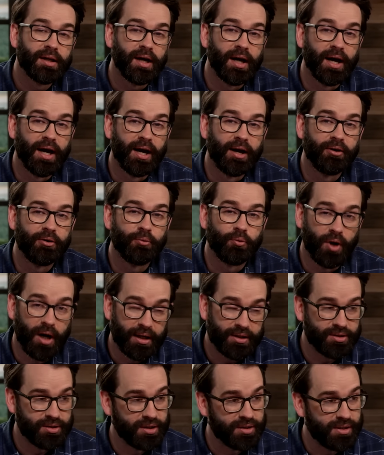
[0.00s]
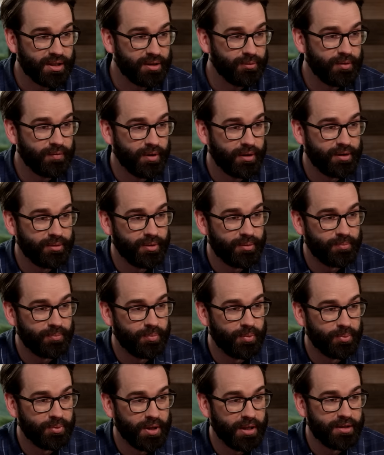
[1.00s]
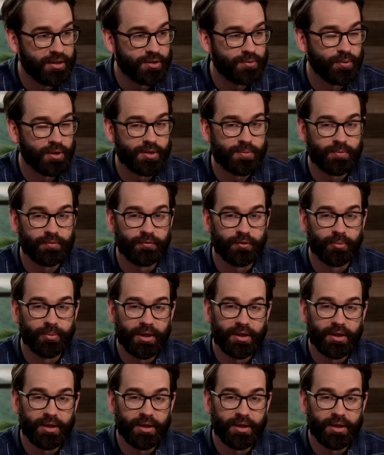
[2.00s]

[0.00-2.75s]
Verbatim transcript: Watch this. I think we played this once before,